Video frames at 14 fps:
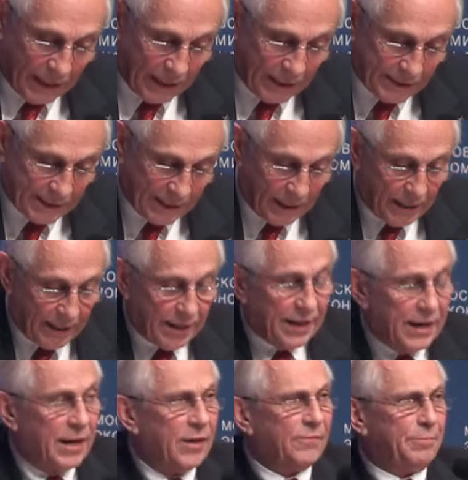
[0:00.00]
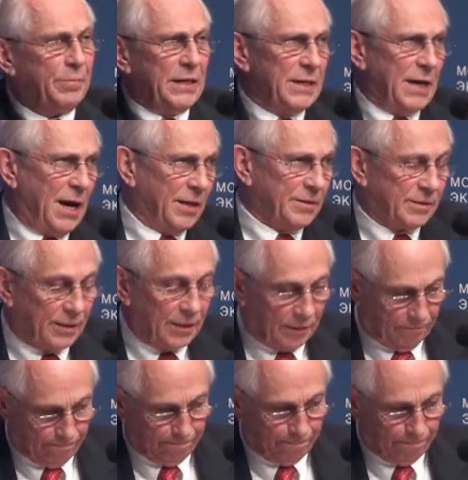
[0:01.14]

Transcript: And I have been asking